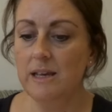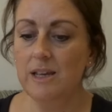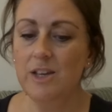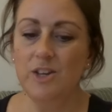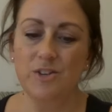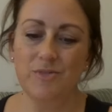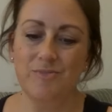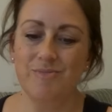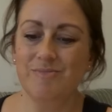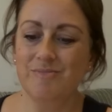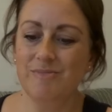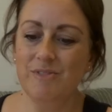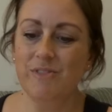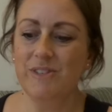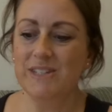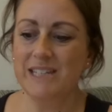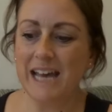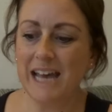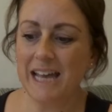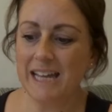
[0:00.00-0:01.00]
you know, for
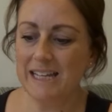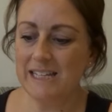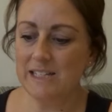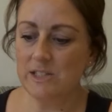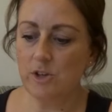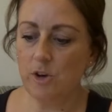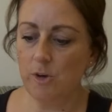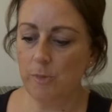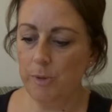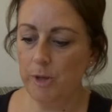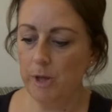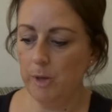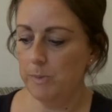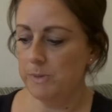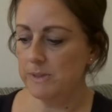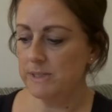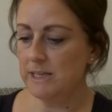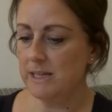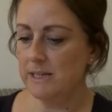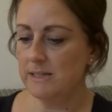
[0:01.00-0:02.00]
dining sort of
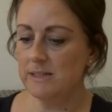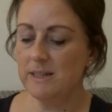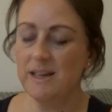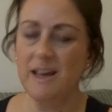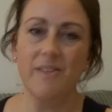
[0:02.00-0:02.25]
purposes.